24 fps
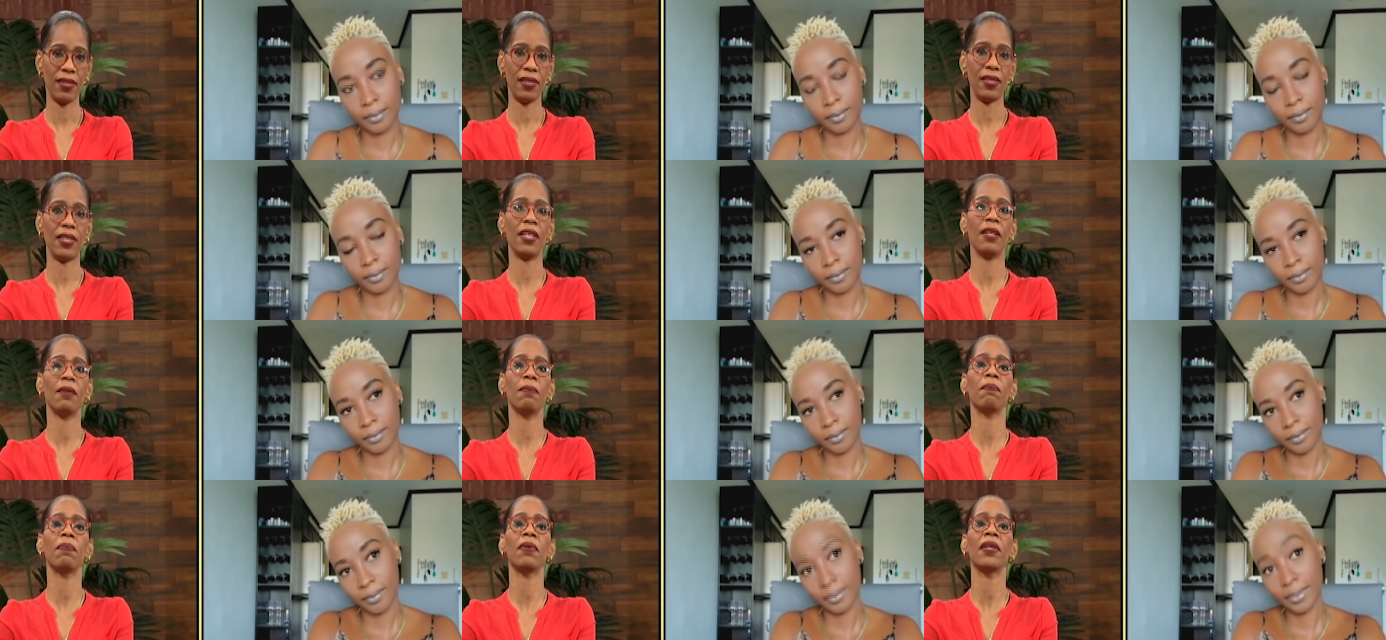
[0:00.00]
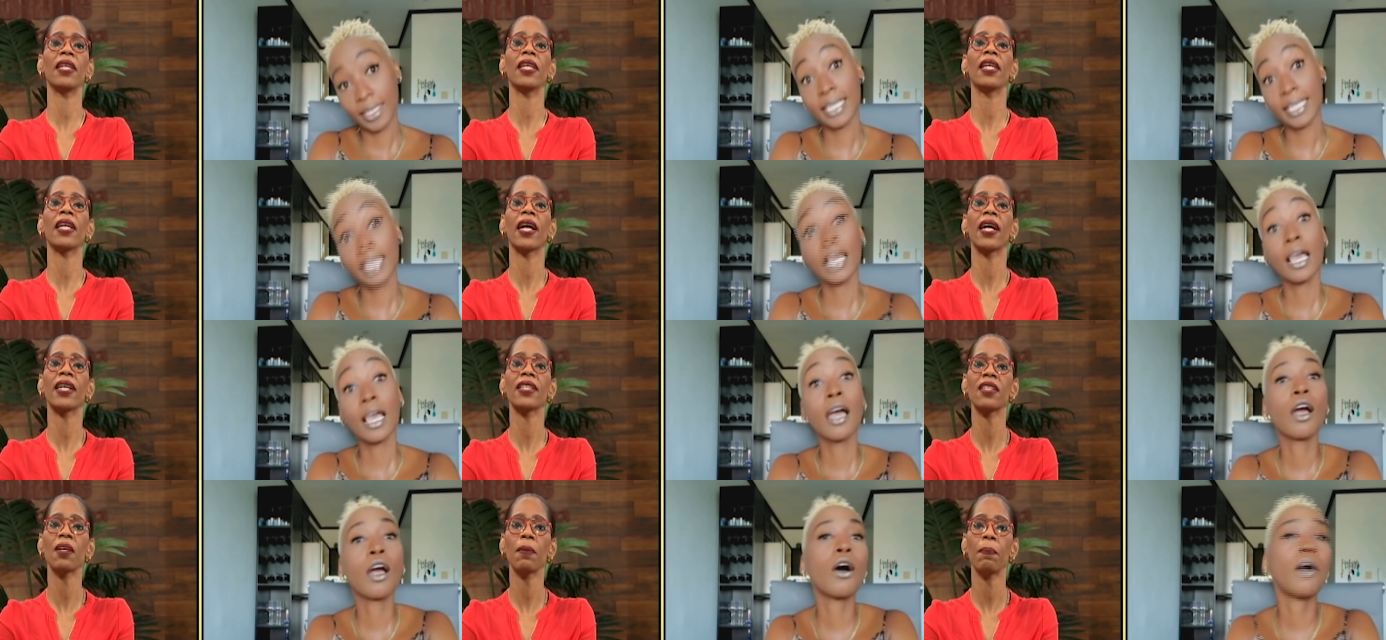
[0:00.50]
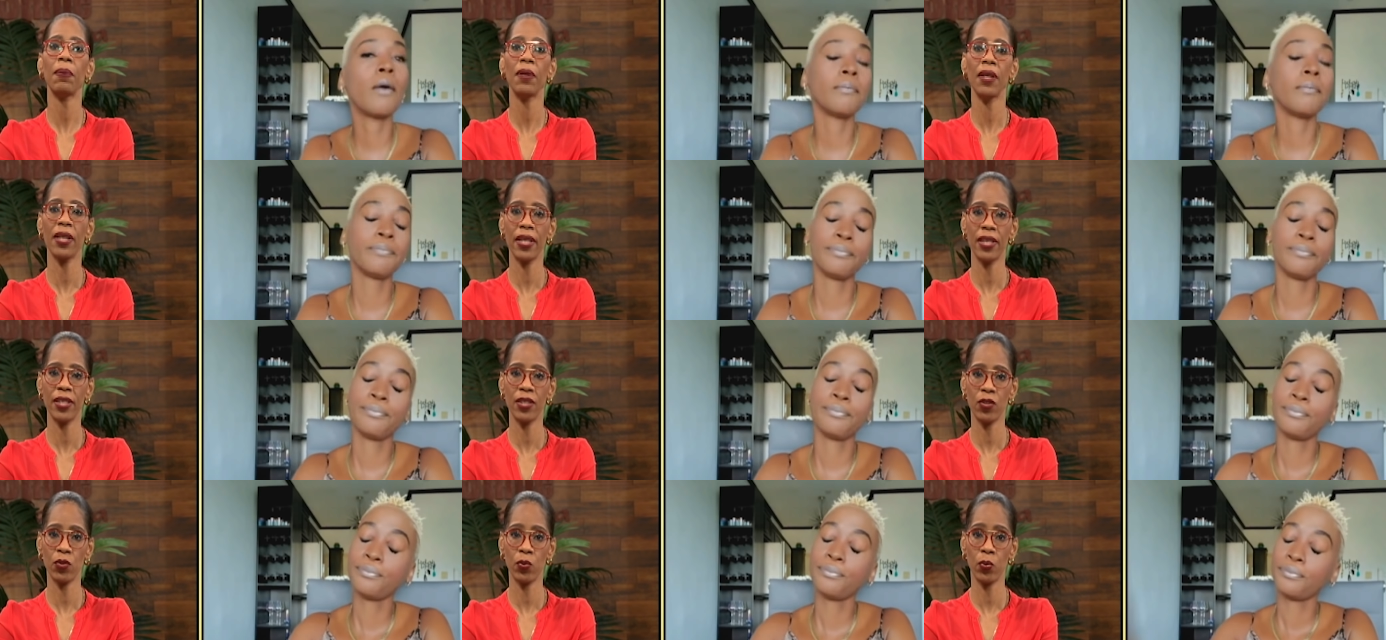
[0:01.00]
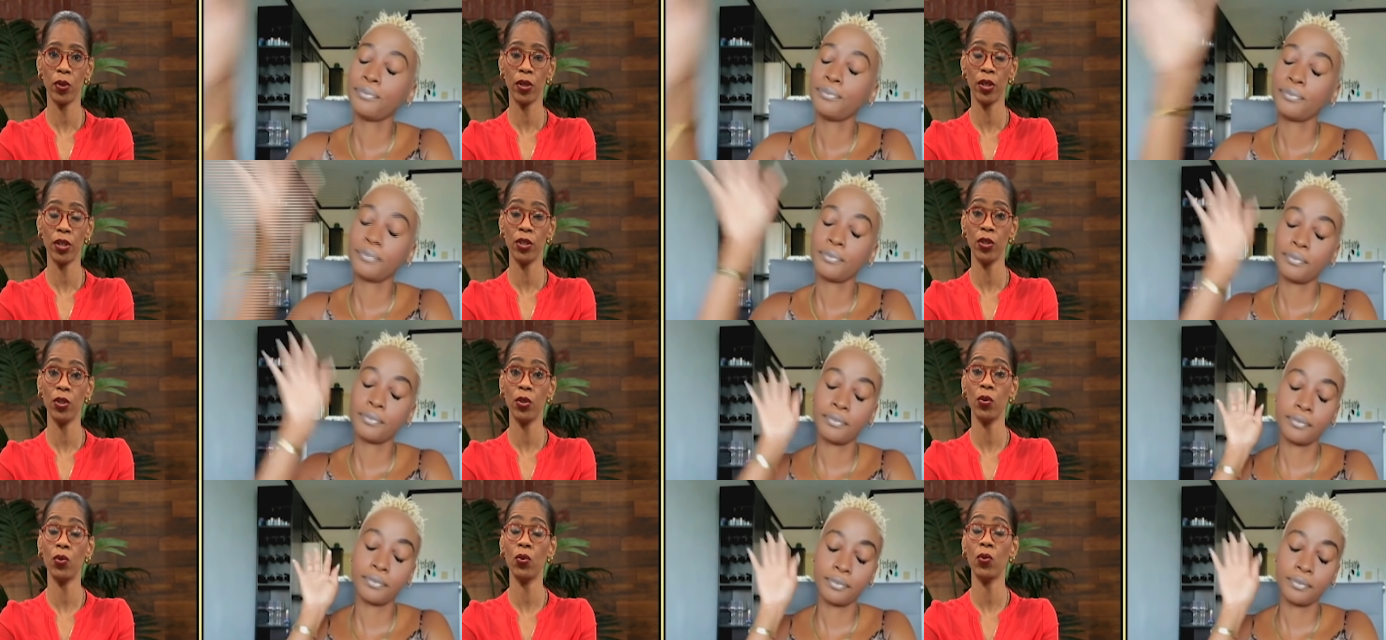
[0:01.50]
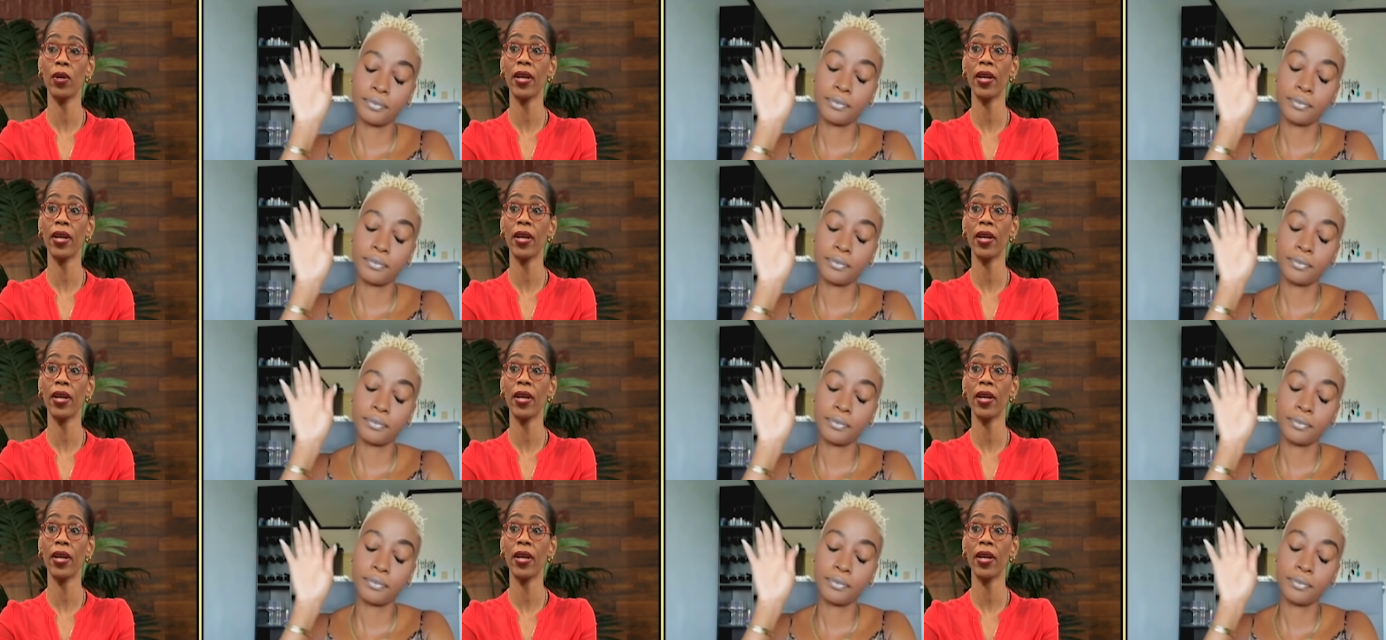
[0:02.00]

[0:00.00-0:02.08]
Speaker 1: in being at a place where you